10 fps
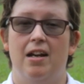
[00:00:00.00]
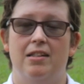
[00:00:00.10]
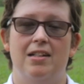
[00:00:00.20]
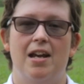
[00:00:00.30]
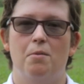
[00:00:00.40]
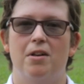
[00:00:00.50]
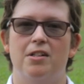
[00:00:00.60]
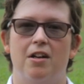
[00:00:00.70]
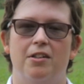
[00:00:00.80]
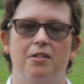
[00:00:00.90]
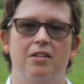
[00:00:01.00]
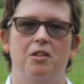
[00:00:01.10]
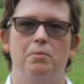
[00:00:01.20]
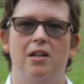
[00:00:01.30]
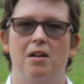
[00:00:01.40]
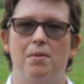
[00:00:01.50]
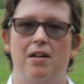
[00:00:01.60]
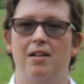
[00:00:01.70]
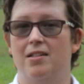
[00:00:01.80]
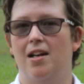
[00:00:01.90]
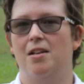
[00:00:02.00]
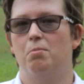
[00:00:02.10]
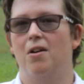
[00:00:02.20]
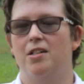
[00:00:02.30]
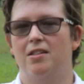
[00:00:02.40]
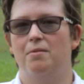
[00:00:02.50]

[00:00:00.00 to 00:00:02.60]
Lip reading: And today I want to talk to you a little bit about an exciting project